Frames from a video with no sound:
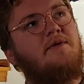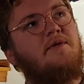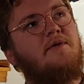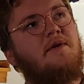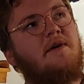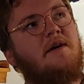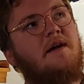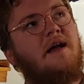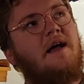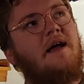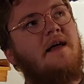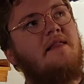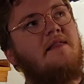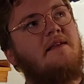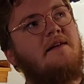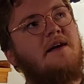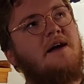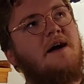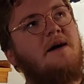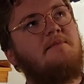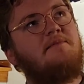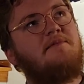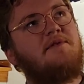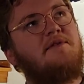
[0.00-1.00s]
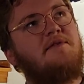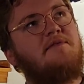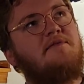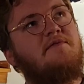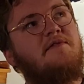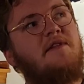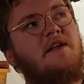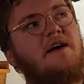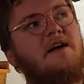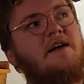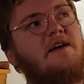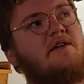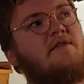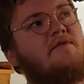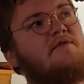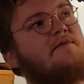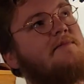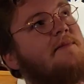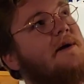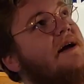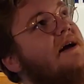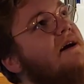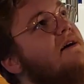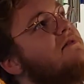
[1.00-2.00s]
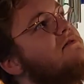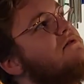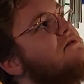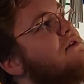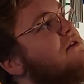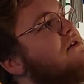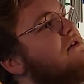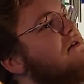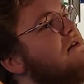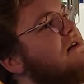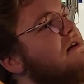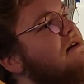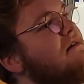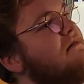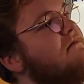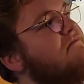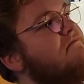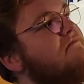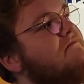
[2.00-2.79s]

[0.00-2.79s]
or a helicopter flying over my house currently.